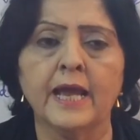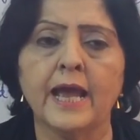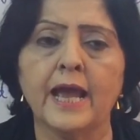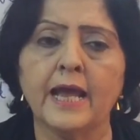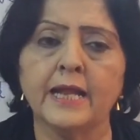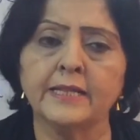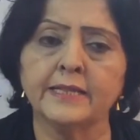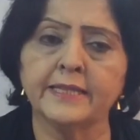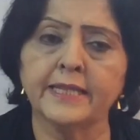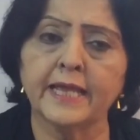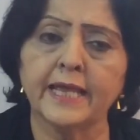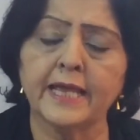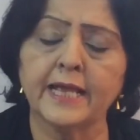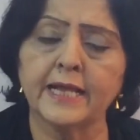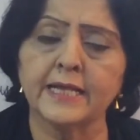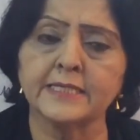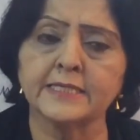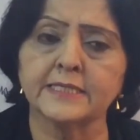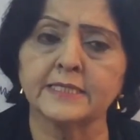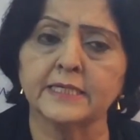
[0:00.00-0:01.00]
and
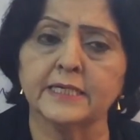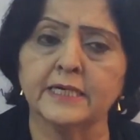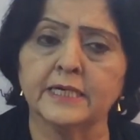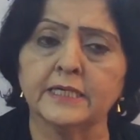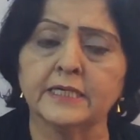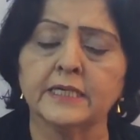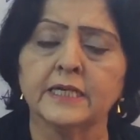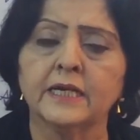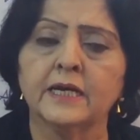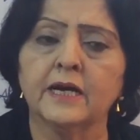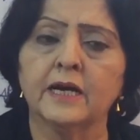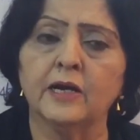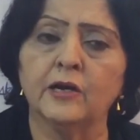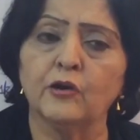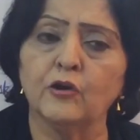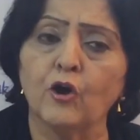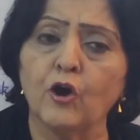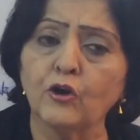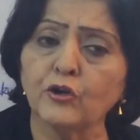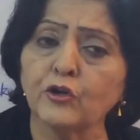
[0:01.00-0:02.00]
they exert a
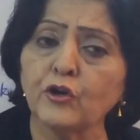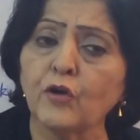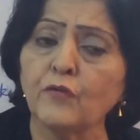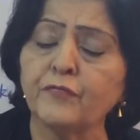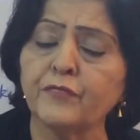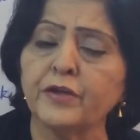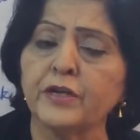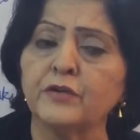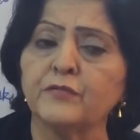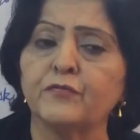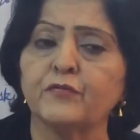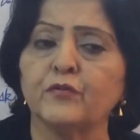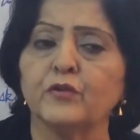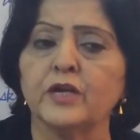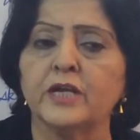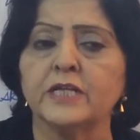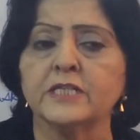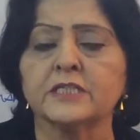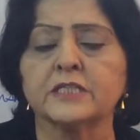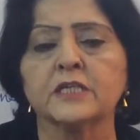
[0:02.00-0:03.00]
lot of
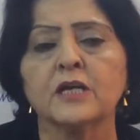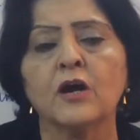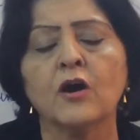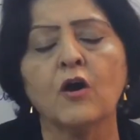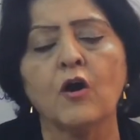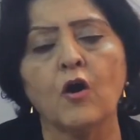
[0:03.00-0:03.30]
influence